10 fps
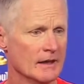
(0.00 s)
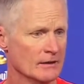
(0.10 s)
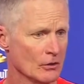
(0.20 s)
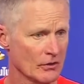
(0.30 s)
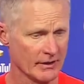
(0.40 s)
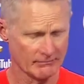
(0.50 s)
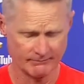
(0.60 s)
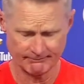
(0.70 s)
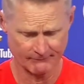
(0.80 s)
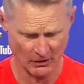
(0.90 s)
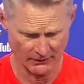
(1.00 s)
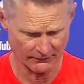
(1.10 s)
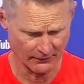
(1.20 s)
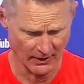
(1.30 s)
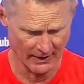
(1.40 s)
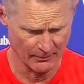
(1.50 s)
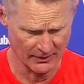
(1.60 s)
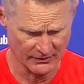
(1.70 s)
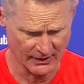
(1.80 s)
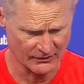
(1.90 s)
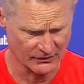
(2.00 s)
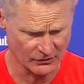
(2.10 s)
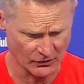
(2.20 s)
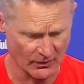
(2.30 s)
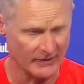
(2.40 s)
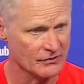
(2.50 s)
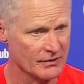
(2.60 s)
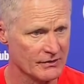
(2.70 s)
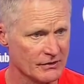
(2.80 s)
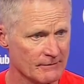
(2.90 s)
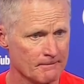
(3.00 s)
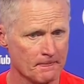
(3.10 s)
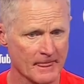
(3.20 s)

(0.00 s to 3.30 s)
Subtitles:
learning on the fly, but he's had such a great season,